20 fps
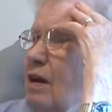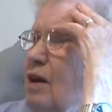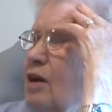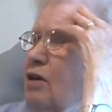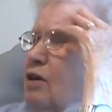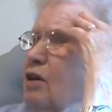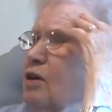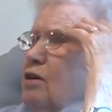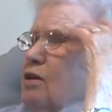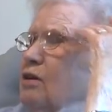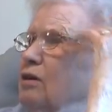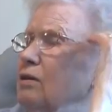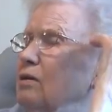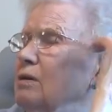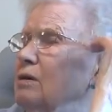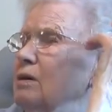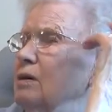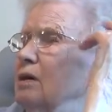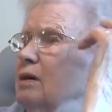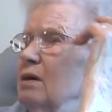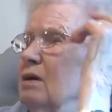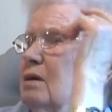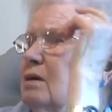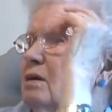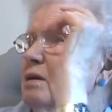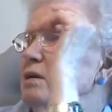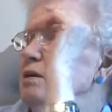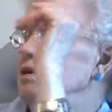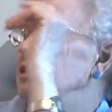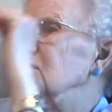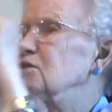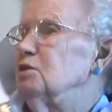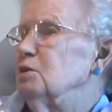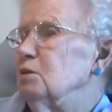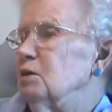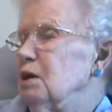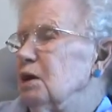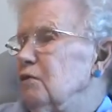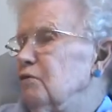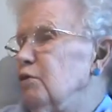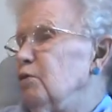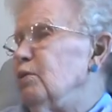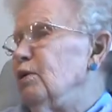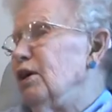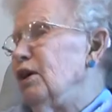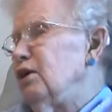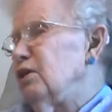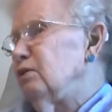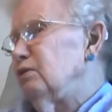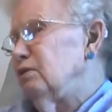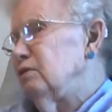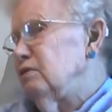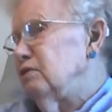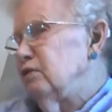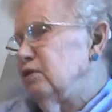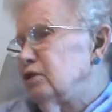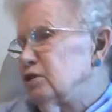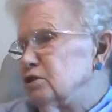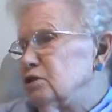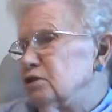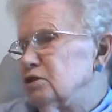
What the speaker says: And then he had some kind of a bladder infection.